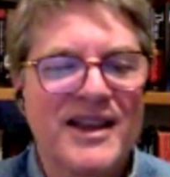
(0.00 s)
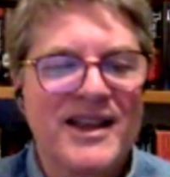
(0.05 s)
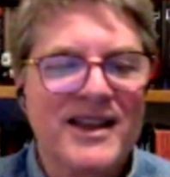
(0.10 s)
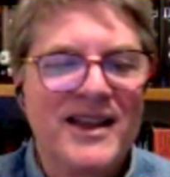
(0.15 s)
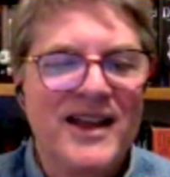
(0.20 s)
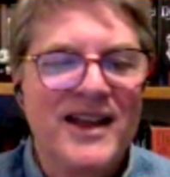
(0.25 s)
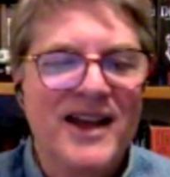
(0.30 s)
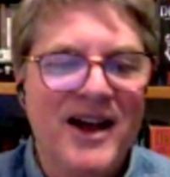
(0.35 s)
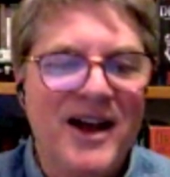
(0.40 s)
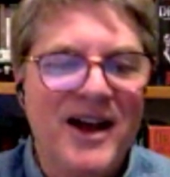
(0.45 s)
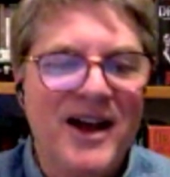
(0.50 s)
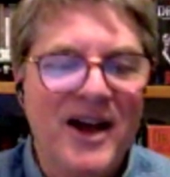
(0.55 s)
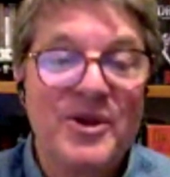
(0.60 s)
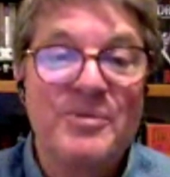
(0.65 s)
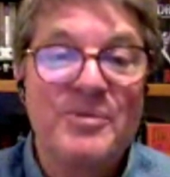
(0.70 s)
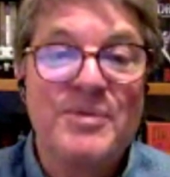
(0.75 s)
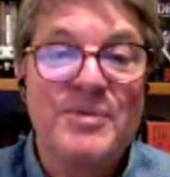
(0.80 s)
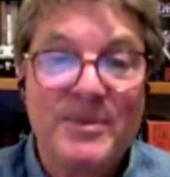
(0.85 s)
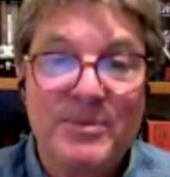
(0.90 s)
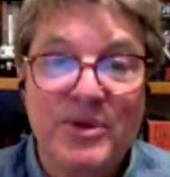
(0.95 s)
uh, other
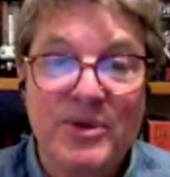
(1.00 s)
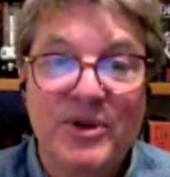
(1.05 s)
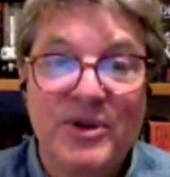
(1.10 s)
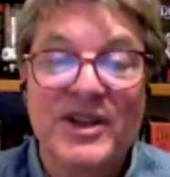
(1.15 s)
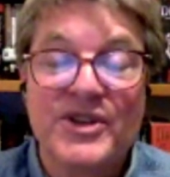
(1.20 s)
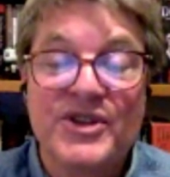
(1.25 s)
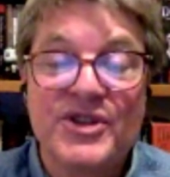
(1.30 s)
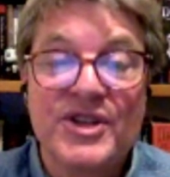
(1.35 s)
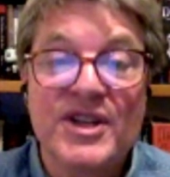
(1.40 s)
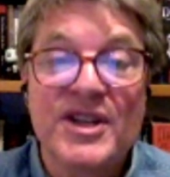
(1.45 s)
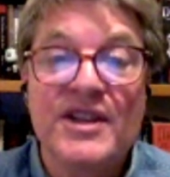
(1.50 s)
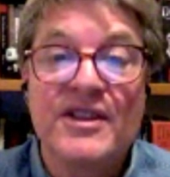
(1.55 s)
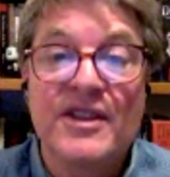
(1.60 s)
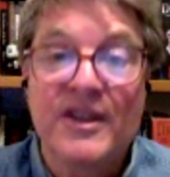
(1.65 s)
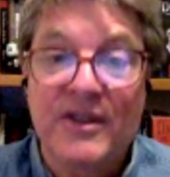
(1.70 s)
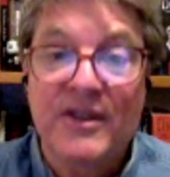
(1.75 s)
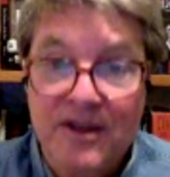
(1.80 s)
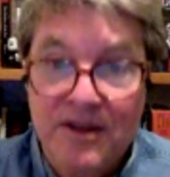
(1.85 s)
people can see that